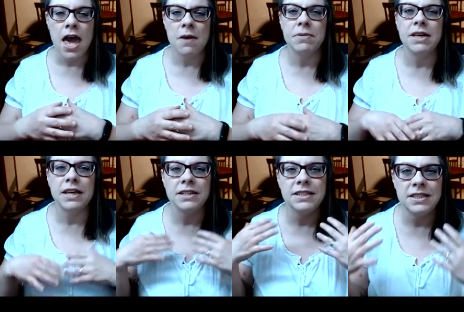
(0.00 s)
and
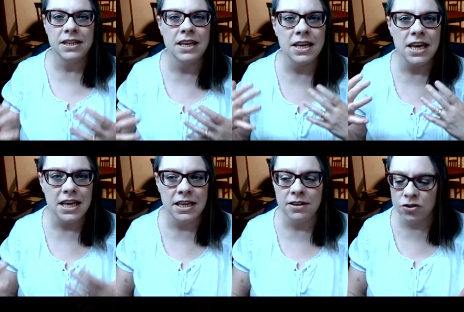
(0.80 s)
begin digging
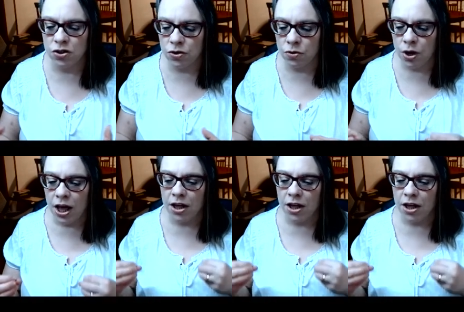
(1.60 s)
into